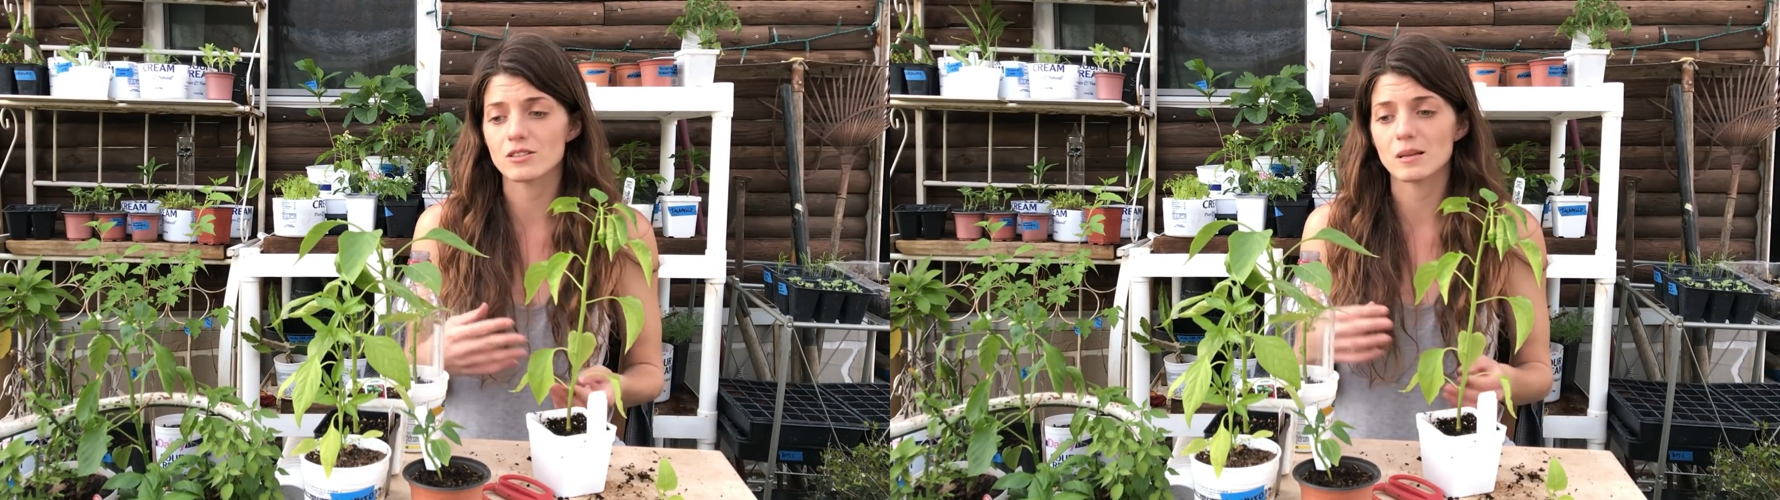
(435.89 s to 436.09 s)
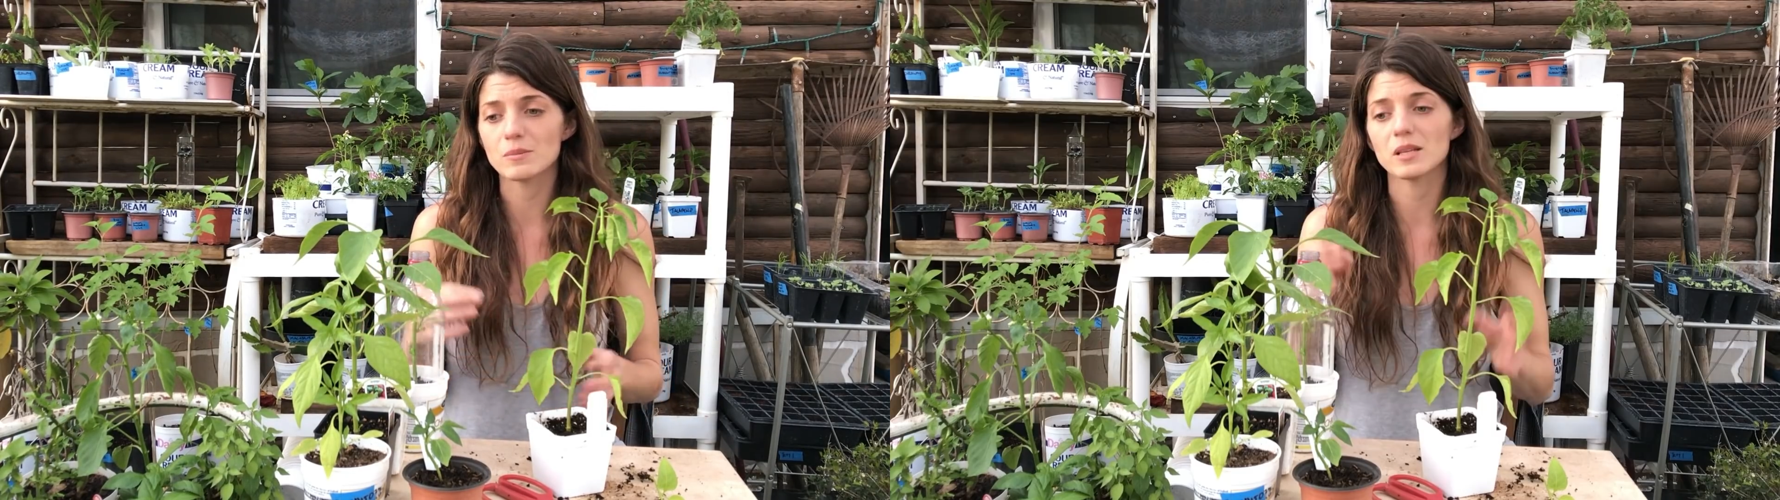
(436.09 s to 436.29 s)
or
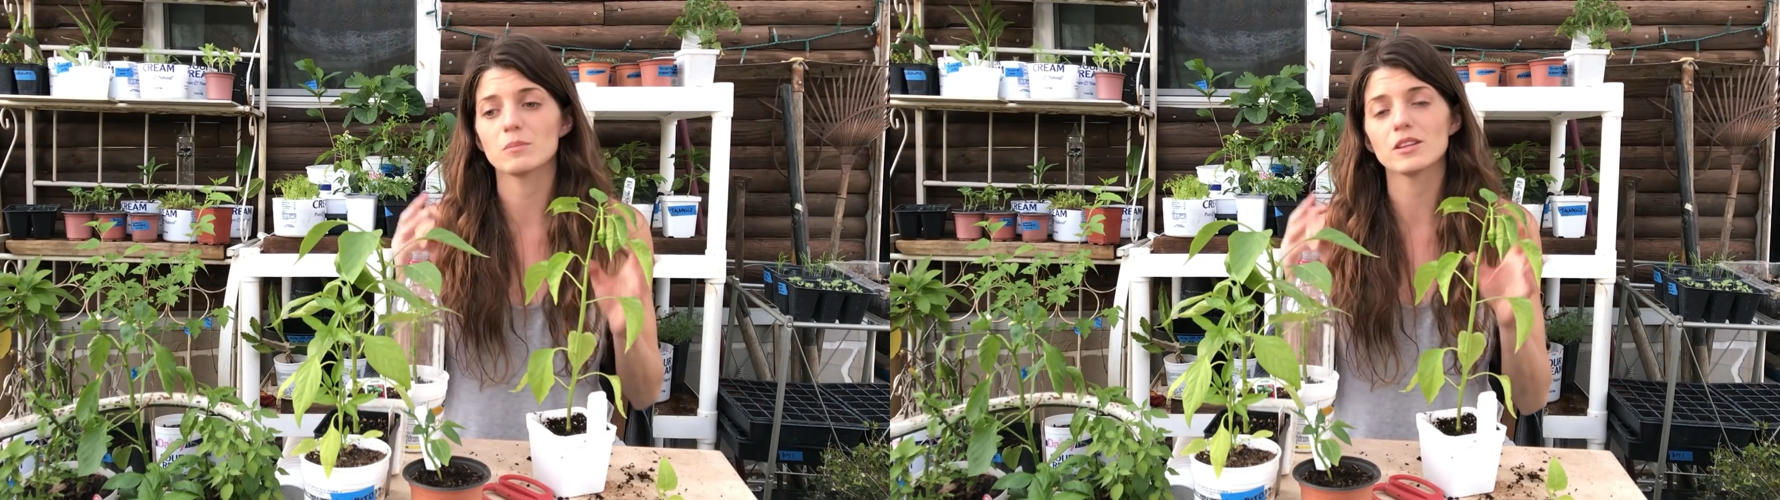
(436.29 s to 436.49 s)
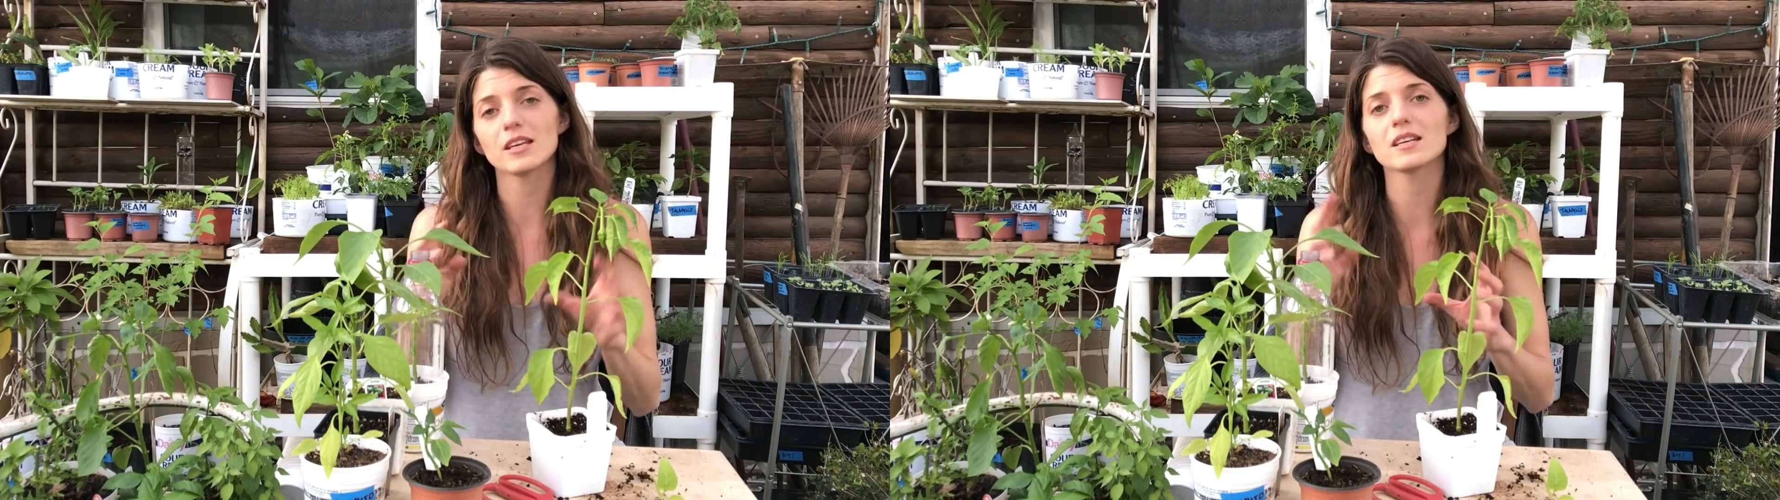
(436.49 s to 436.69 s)
something,
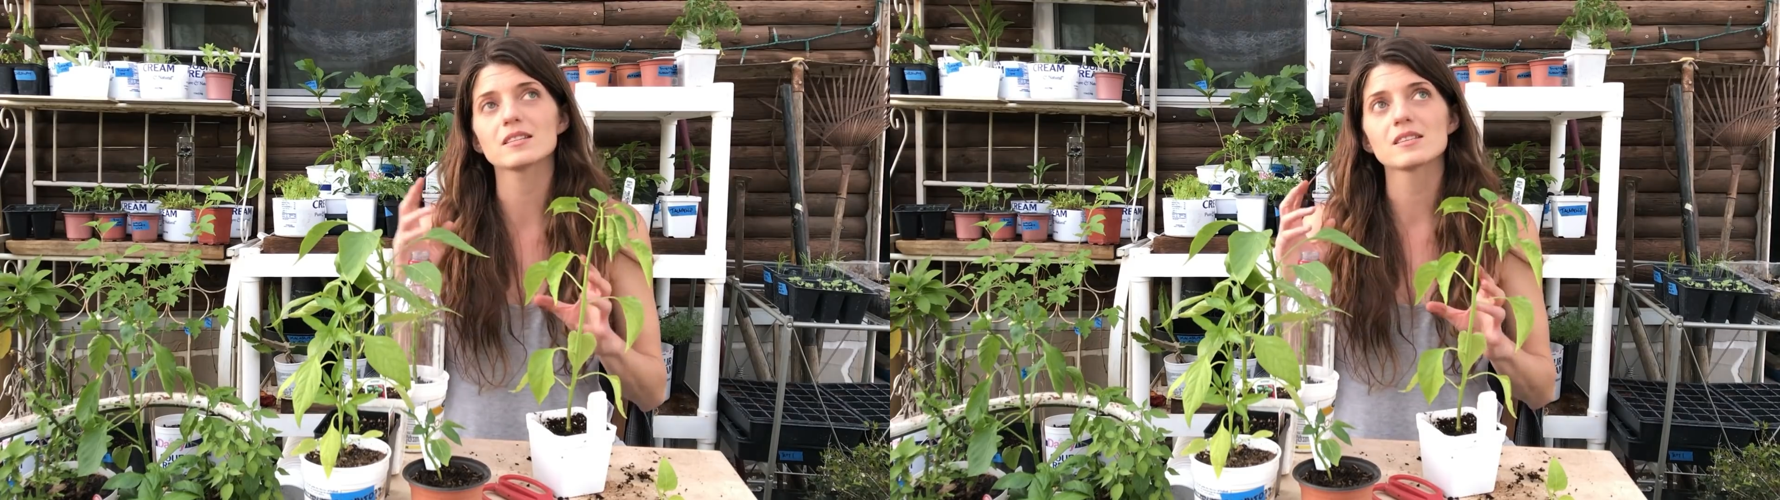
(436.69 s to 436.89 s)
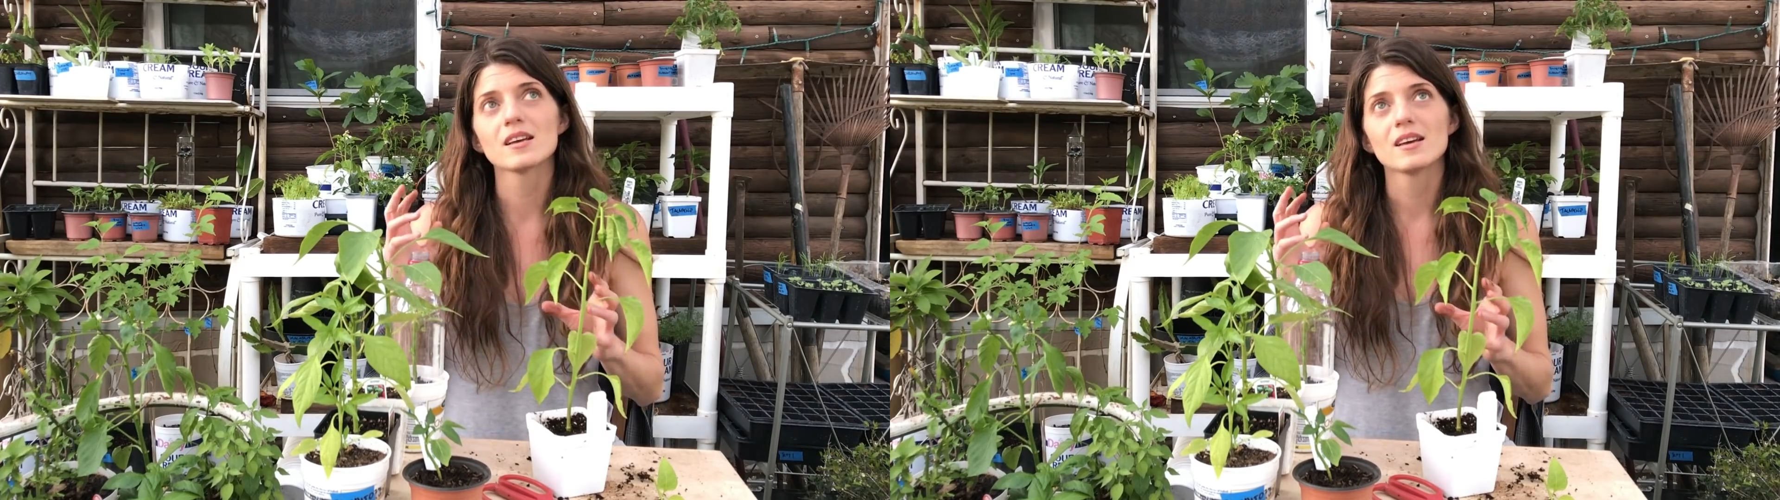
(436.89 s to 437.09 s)
but
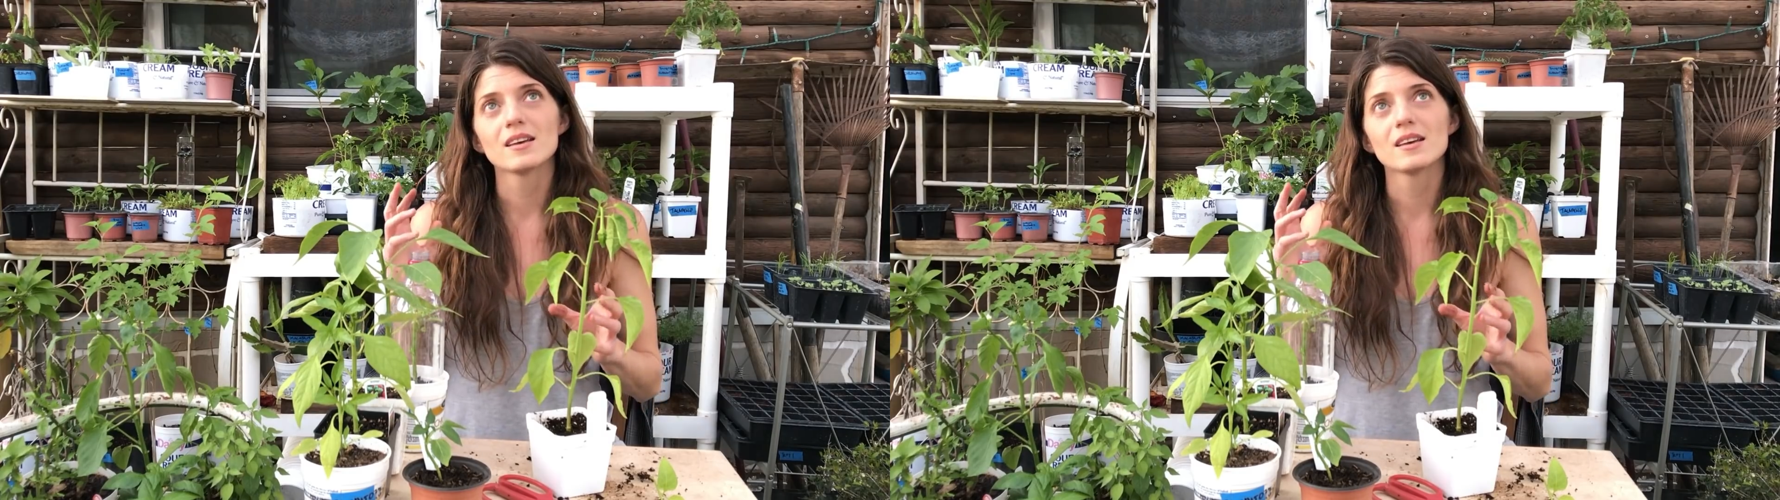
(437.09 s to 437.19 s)
things